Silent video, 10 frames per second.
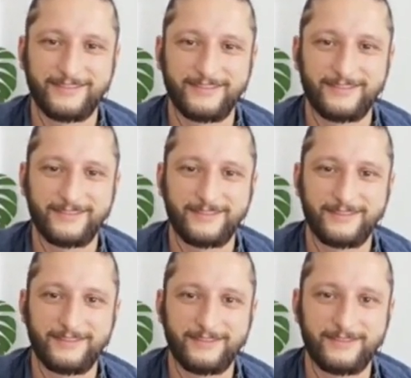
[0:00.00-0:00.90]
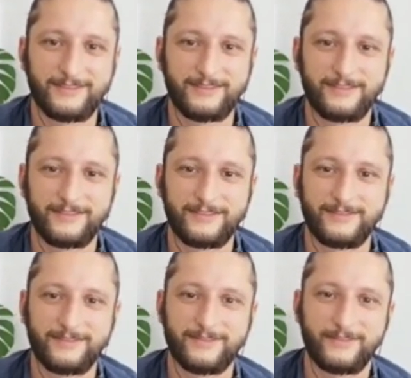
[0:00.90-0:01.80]

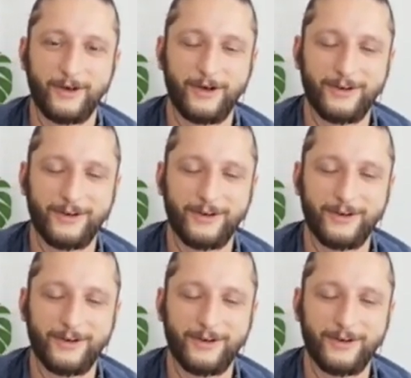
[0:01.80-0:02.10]
(silent)